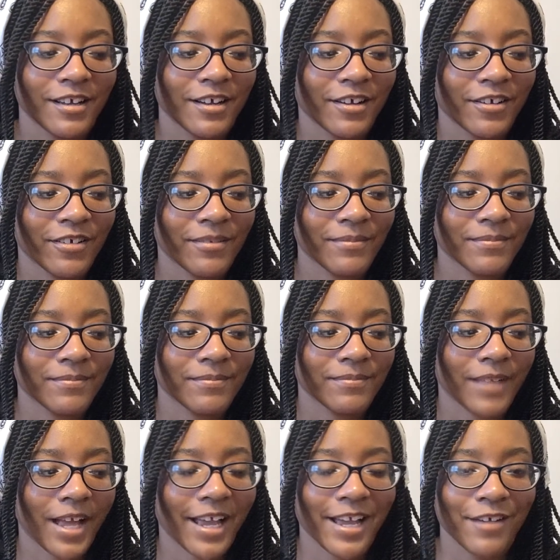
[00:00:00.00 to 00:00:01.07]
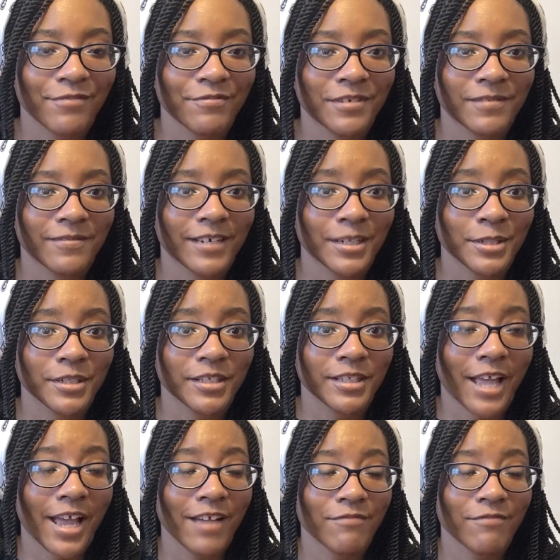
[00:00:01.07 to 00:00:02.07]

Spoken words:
I have fun making